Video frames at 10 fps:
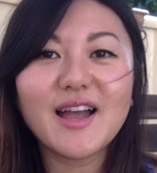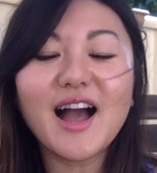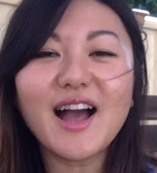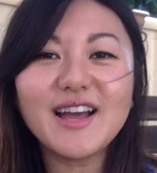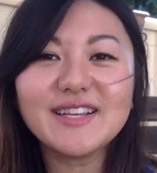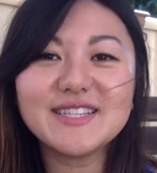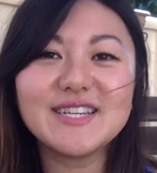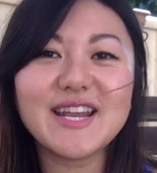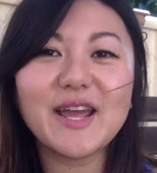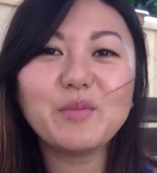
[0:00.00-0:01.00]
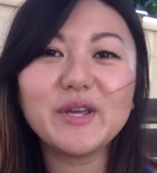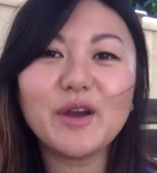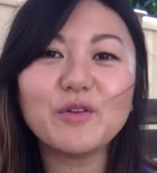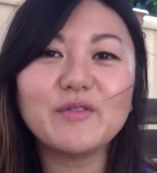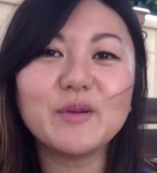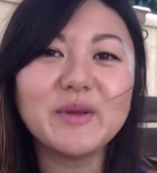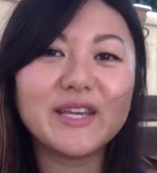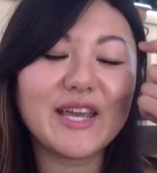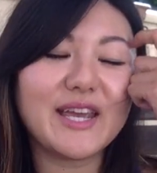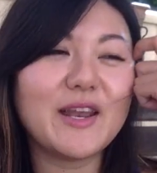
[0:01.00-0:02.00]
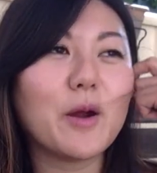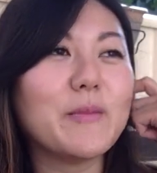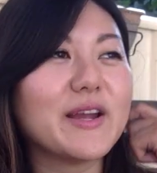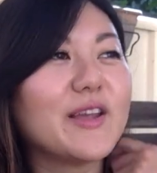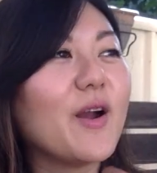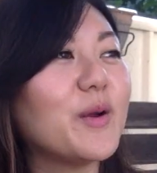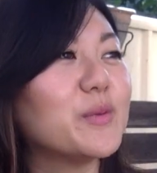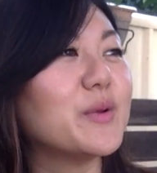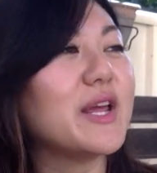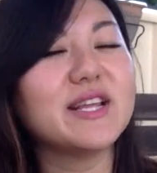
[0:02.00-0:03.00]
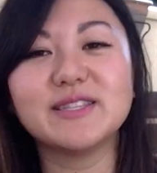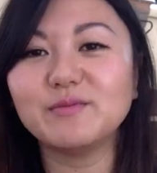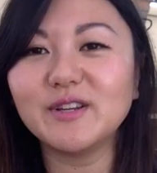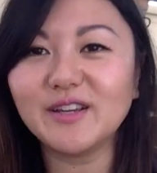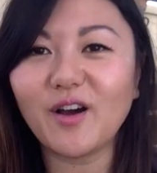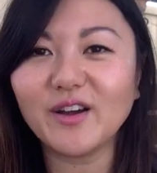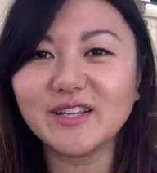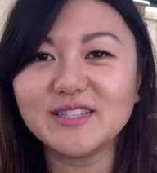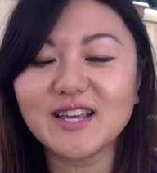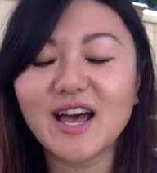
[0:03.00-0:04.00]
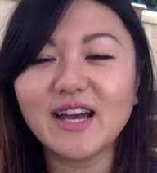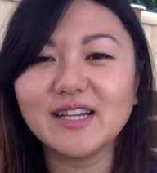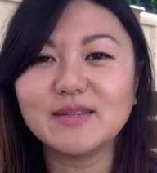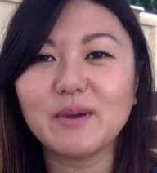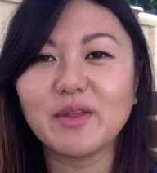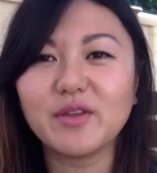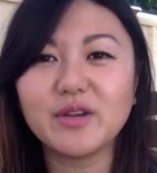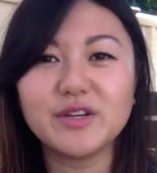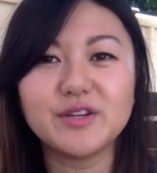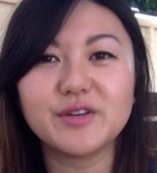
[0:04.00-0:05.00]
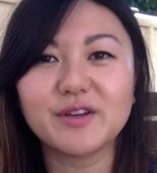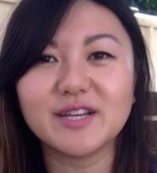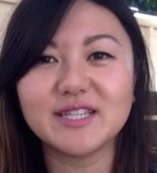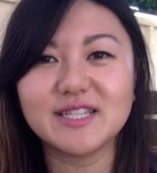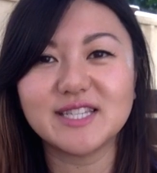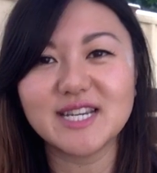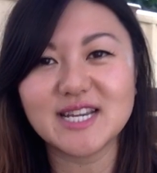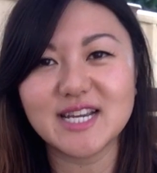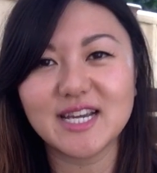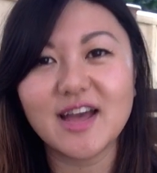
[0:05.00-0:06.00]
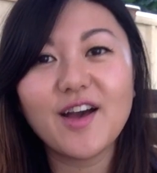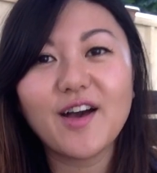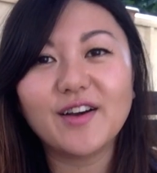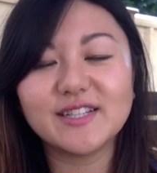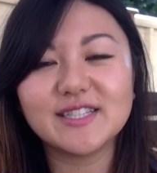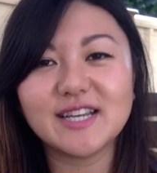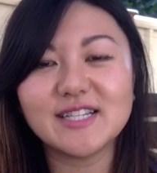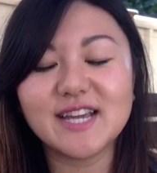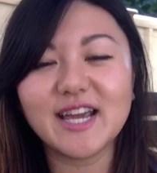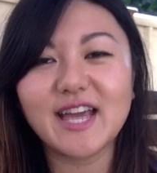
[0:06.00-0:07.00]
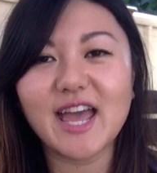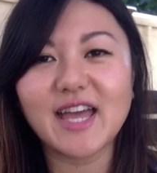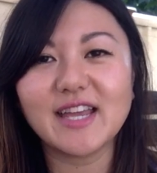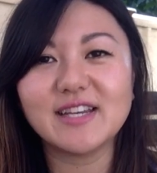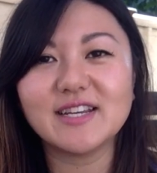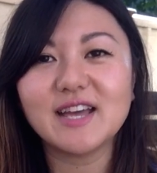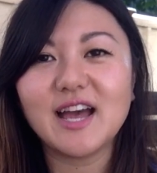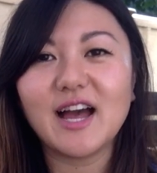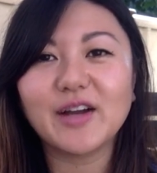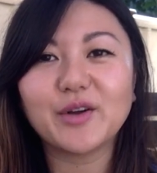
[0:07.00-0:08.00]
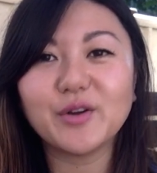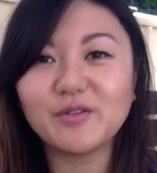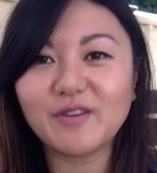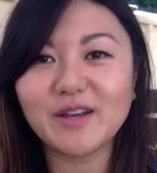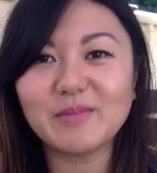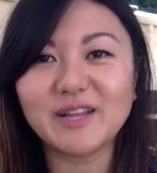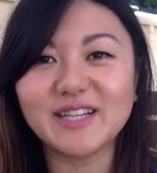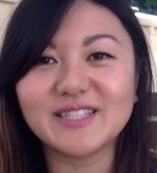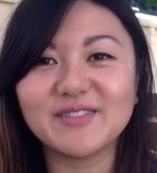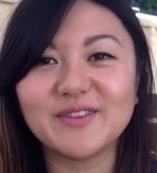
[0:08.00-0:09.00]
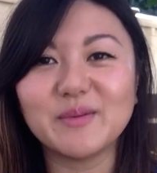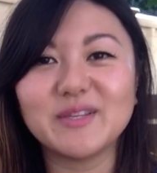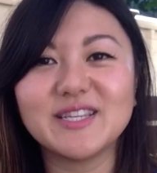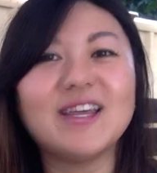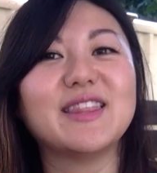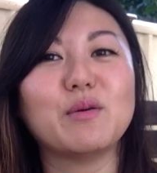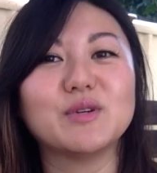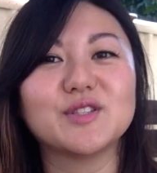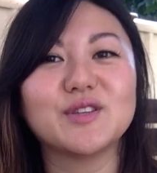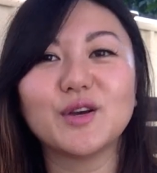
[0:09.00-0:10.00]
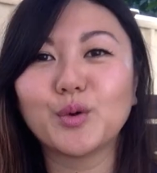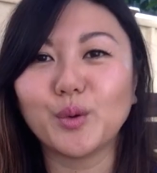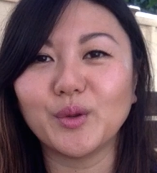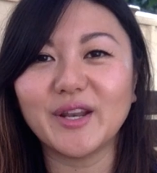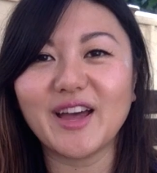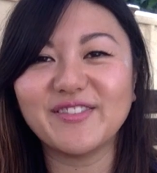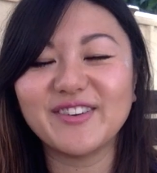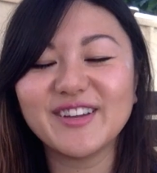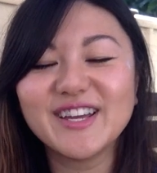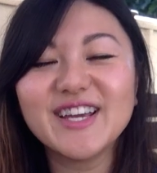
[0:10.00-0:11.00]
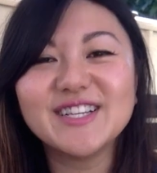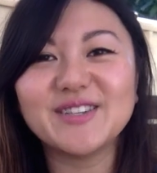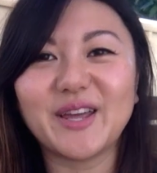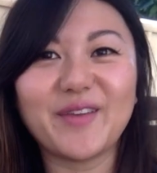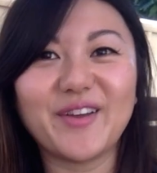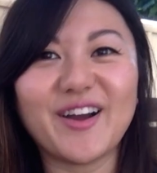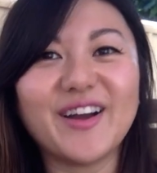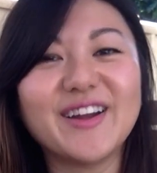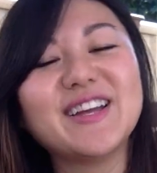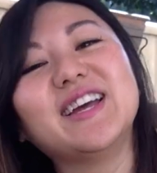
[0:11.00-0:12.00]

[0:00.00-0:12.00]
Hi, so today we are filming in our backyard. It's really hot inside. It's about 32 degrees in Sydney on a Sunday, and I couldn't find a place to film inside that was cool enough. So here we are.